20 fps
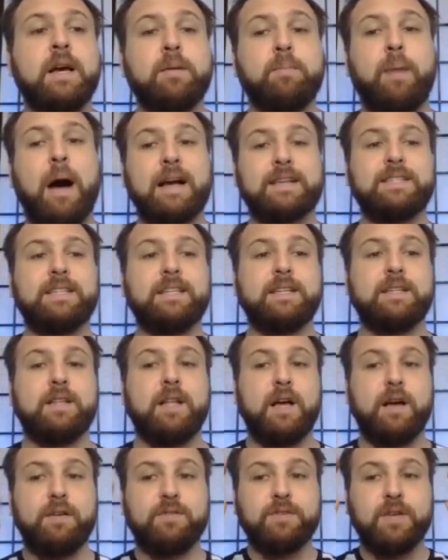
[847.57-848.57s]
Boxing
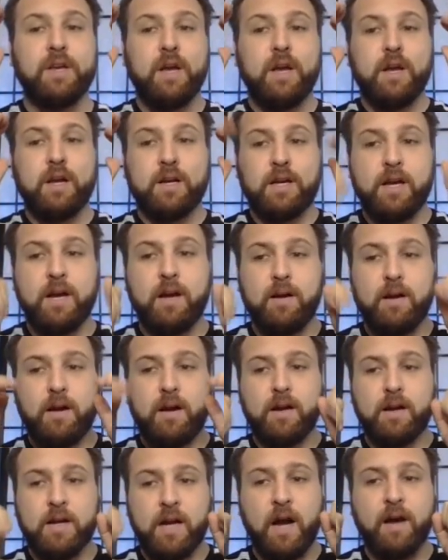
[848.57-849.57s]
gloves co
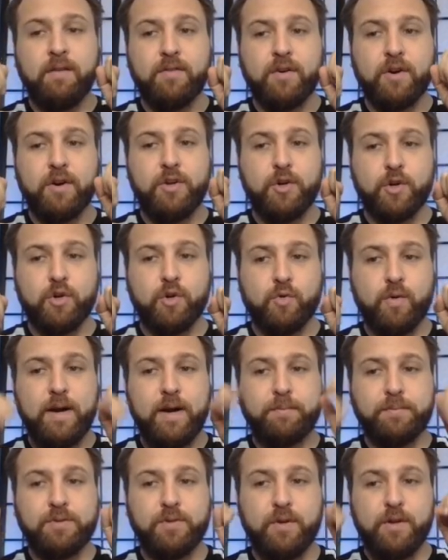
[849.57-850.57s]
cover your
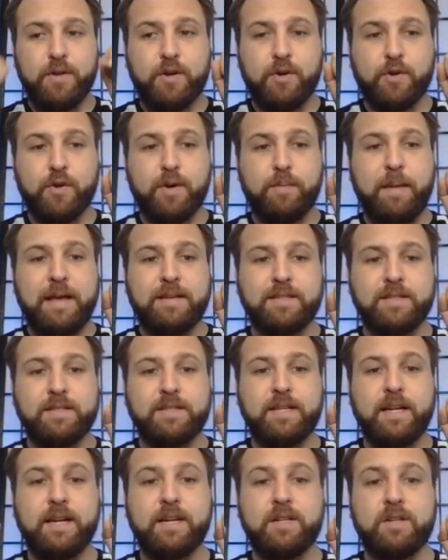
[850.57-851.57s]
grip so that your grip has to
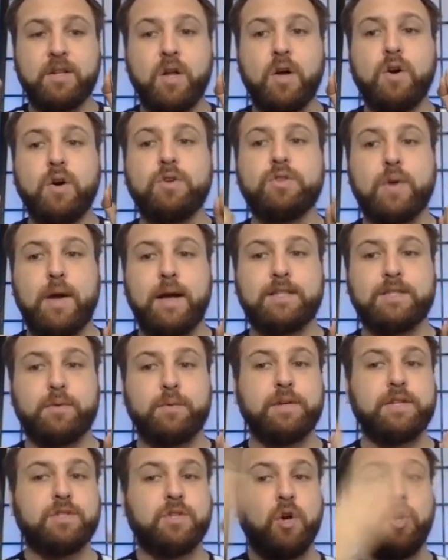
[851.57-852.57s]
stay closed. So as a
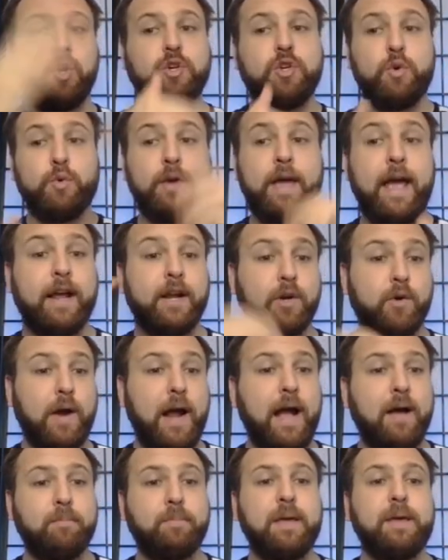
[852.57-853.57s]
result, you can't
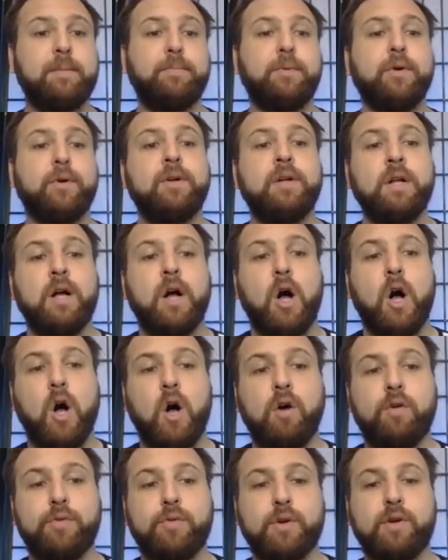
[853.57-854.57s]
grab people.
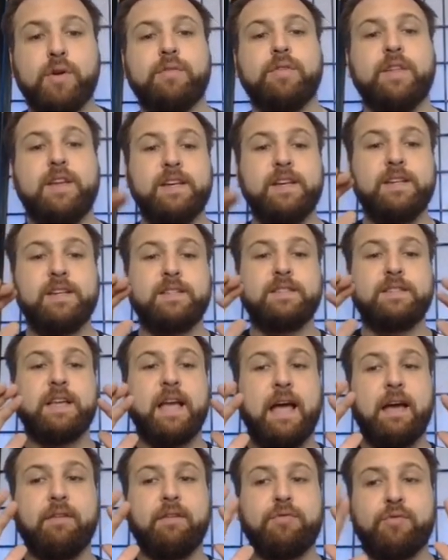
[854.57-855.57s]
All three of these
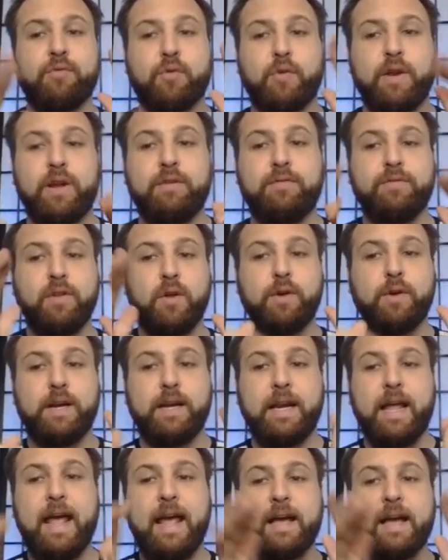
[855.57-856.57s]
have free floating
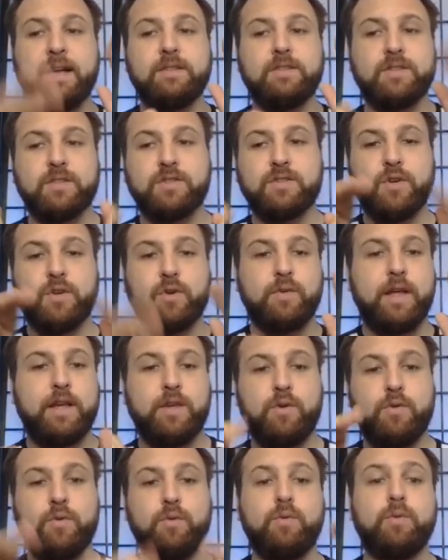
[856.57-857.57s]
hands so that
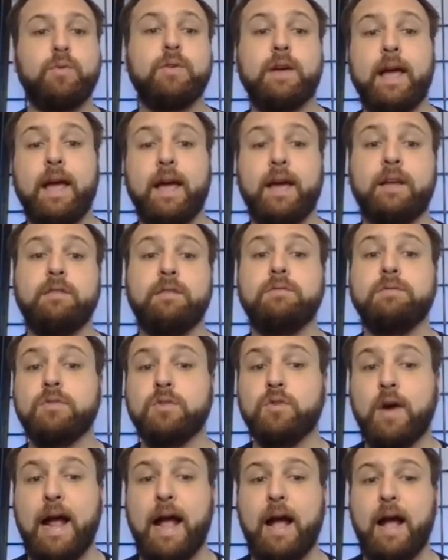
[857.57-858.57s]
you can
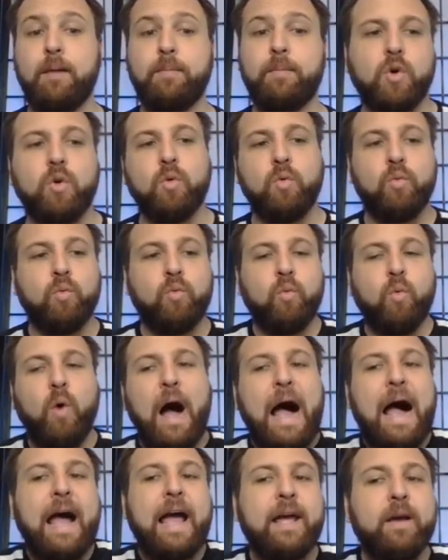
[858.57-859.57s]
grab.
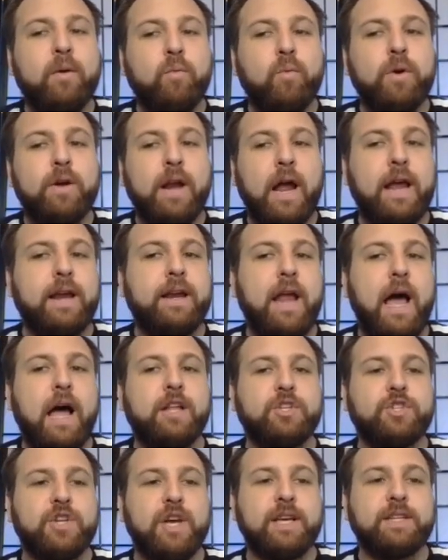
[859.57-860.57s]
Why would I
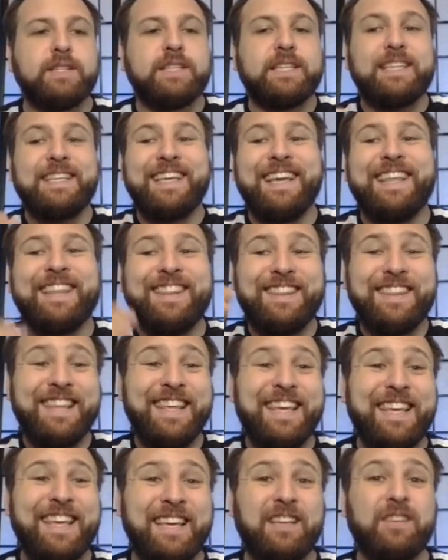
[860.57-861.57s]
not just get
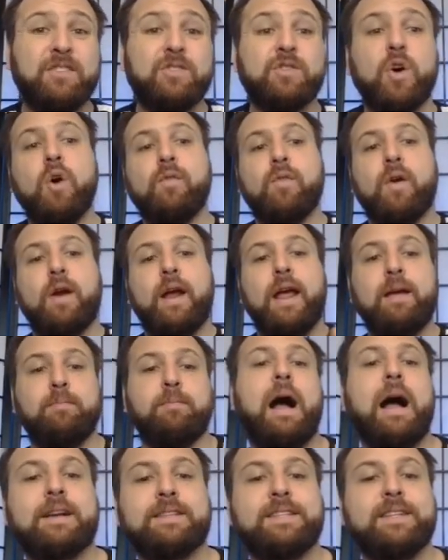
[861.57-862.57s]
these over a
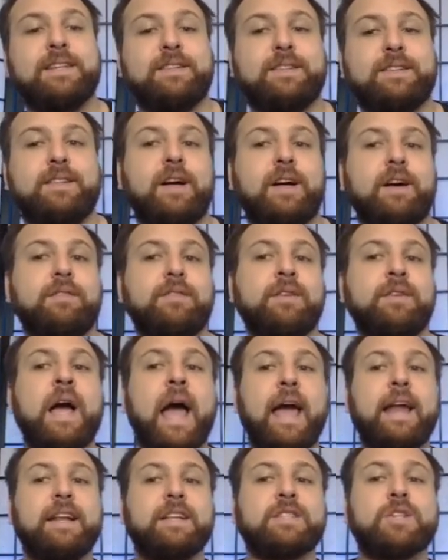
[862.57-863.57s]
boxing glove?
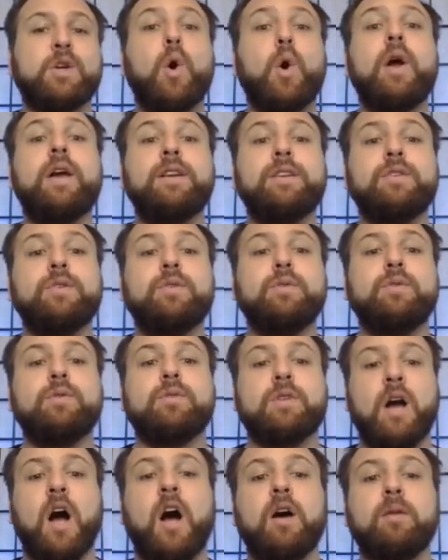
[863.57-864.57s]
And it's going to
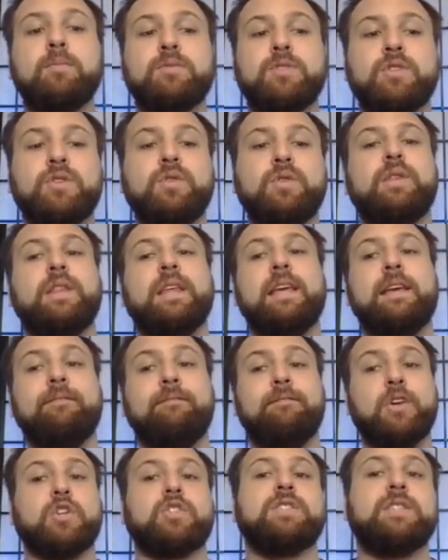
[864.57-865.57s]
come to the
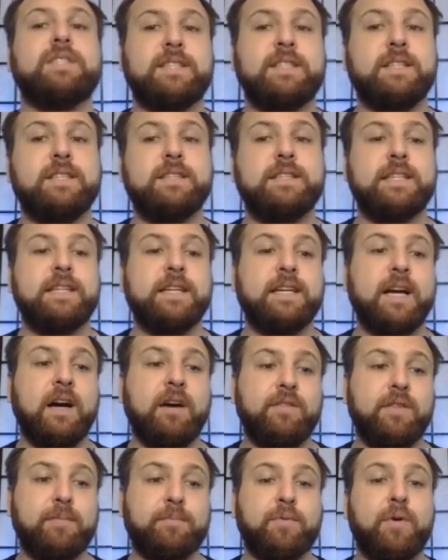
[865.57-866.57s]
versatility
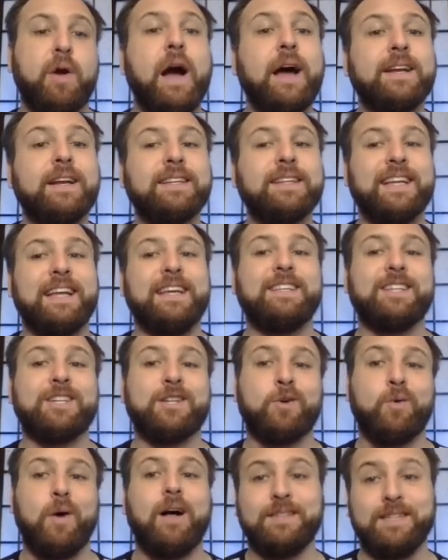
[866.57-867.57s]
of the product and the
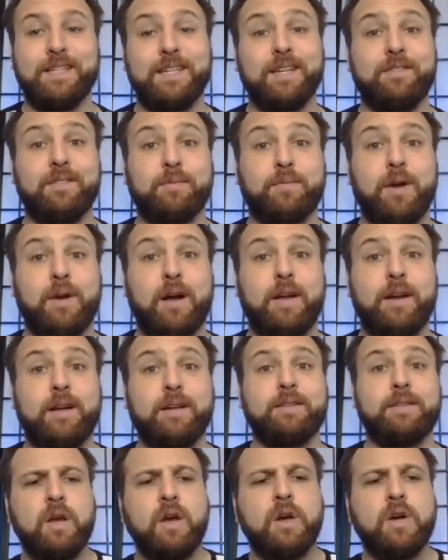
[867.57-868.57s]
quality of the
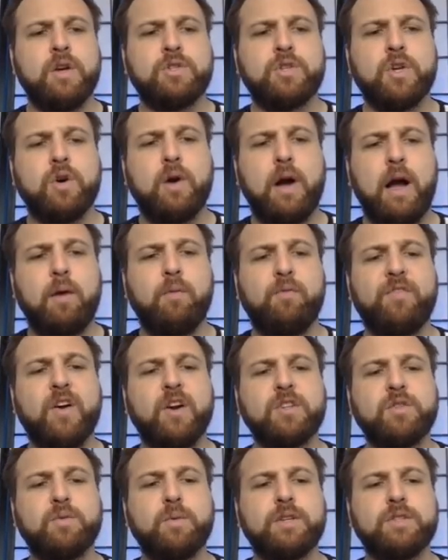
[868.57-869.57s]
product. So I
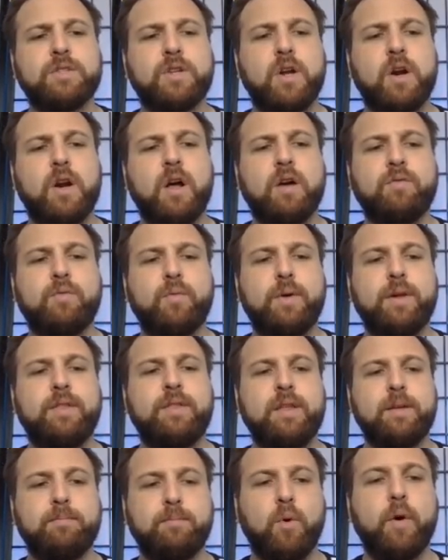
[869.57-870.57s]
first want to start off with
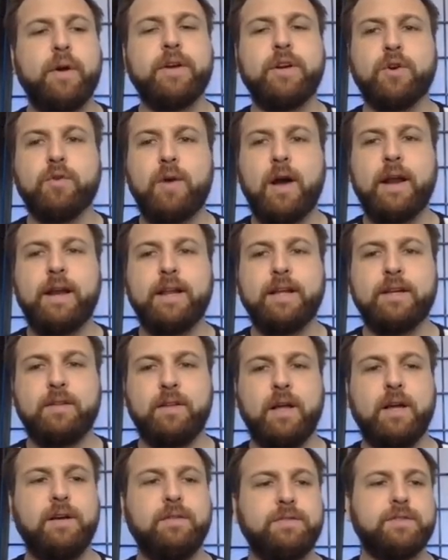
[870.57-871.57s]
the point karate
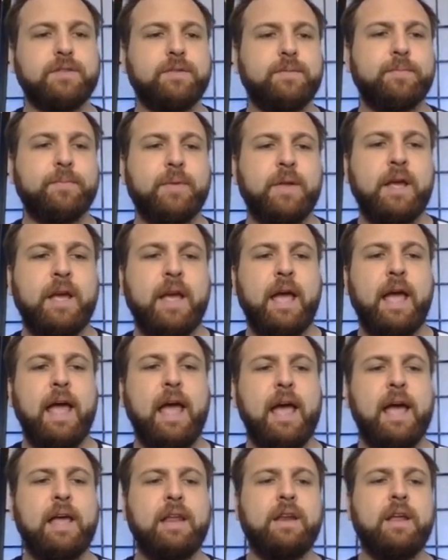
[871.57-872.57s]
gloves.
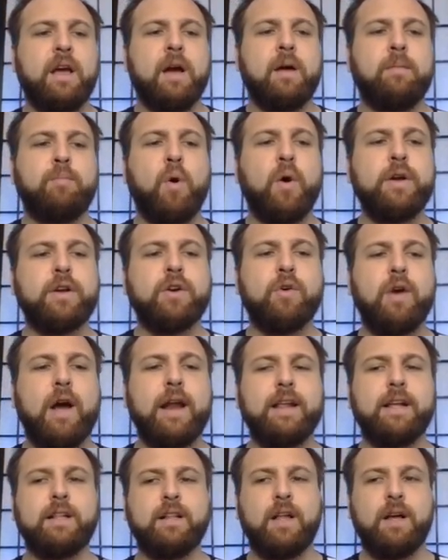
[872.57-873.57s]
And point
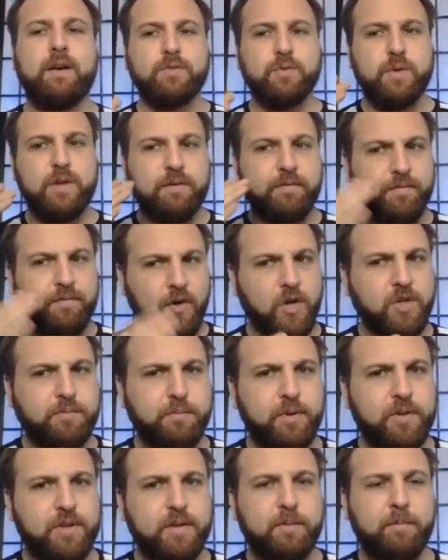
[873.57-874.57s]
karate gloves, when you first
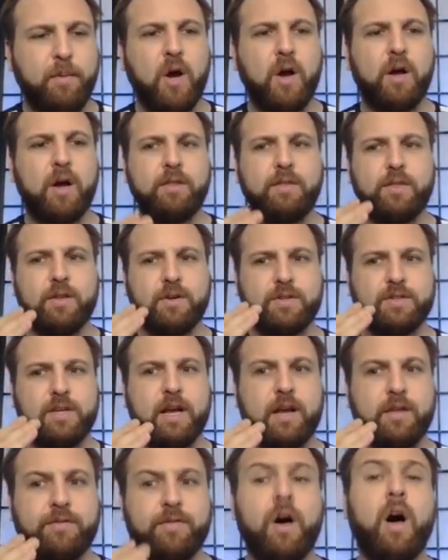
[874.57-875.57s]
put them on, there's like
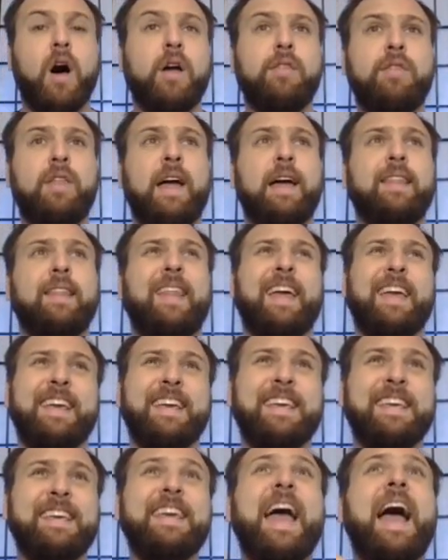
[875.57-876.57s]
a thought that like,
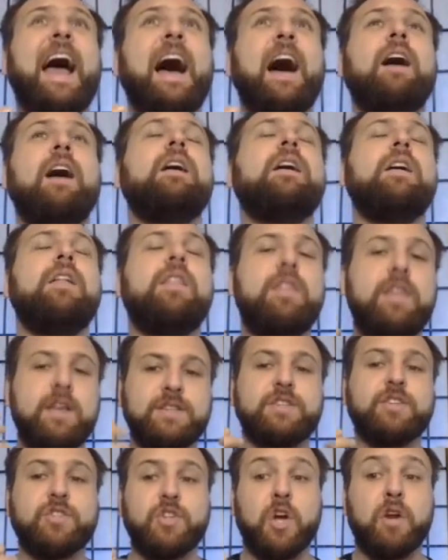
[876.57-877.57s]
yeah,
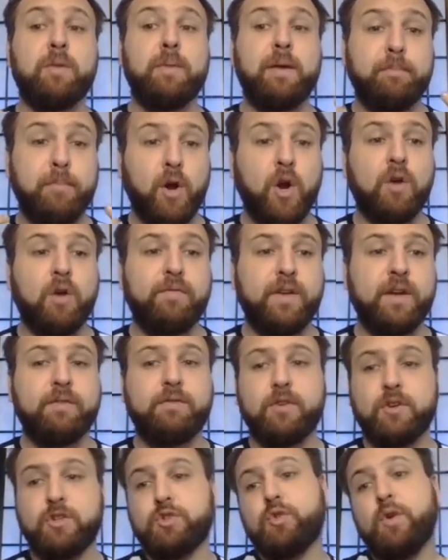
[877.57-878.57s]
this is going to be perfect
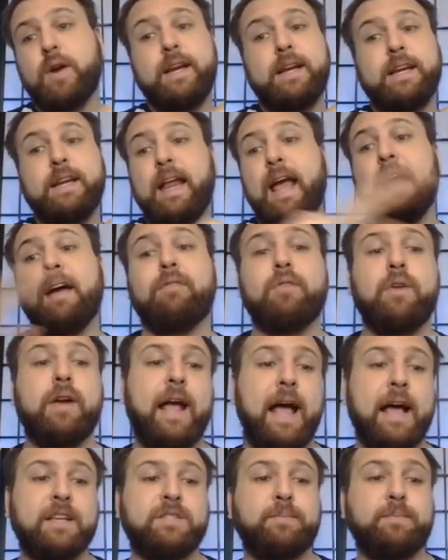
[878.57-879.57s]
for training every
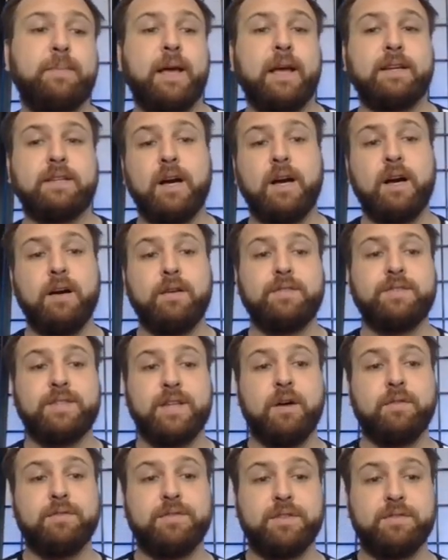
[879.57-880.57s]
aspect of
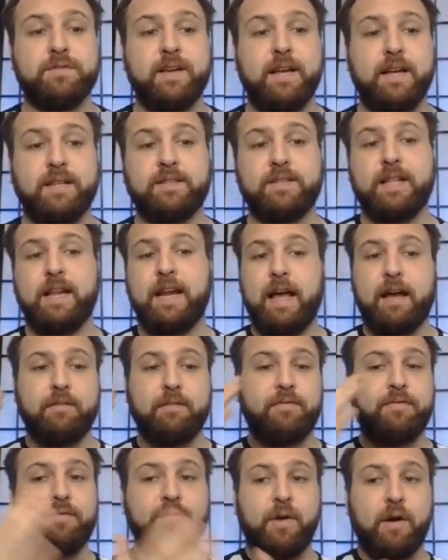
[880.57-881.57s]
self-defense. That I
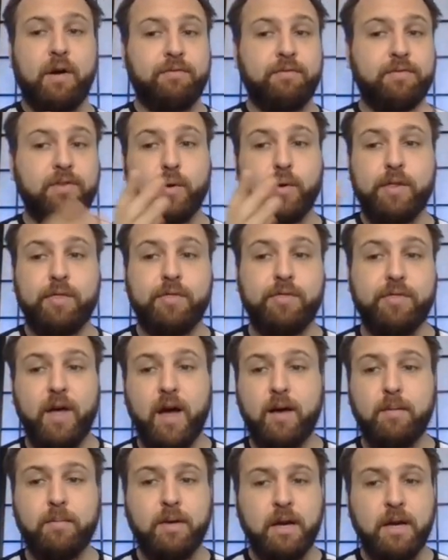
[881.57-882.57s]
have a floating
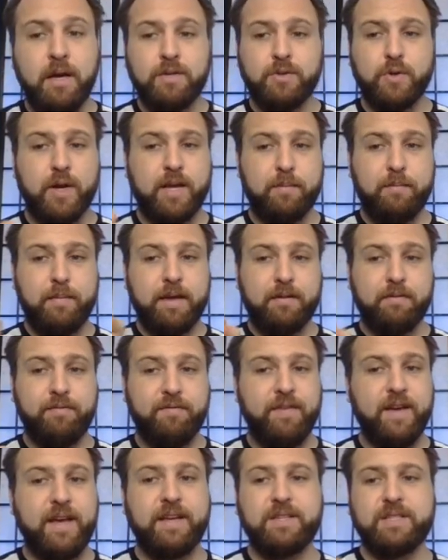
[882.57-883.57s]
thumb so I can make a
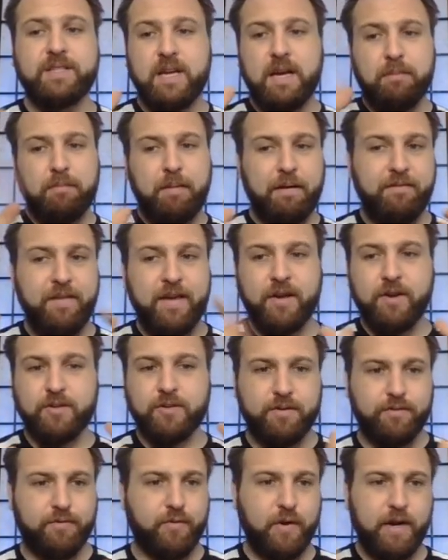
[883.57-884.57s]
fist, my fingers
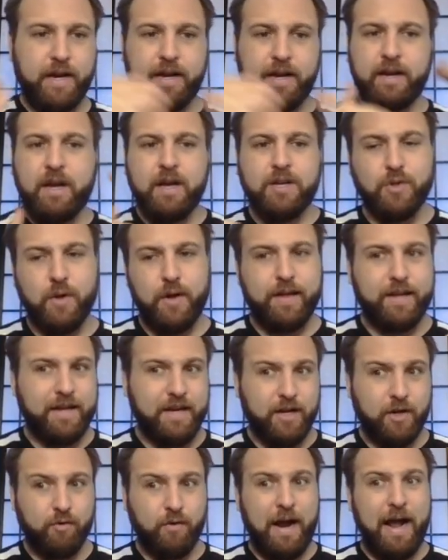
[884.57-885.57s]
are free so I
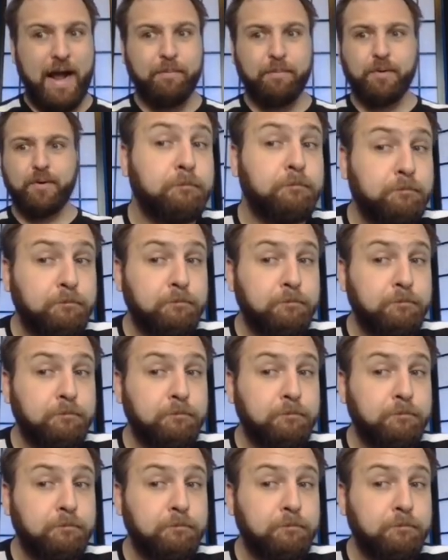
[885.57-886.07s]
can grapple.